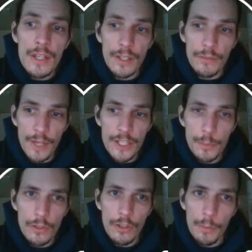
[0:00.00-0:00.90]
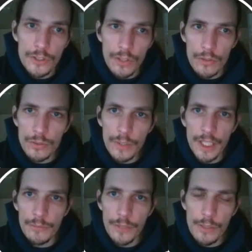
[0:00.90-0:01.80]
The Facebook group is also
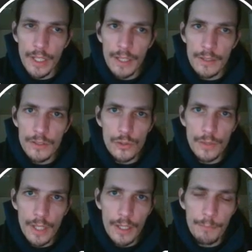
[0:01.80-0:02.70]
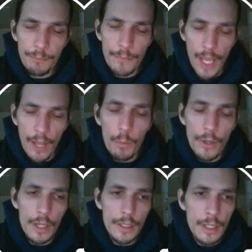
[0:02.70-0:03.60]
there for you to get help
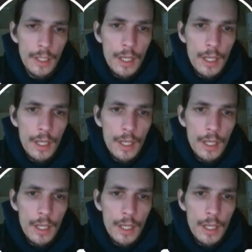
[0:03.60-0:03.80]
on.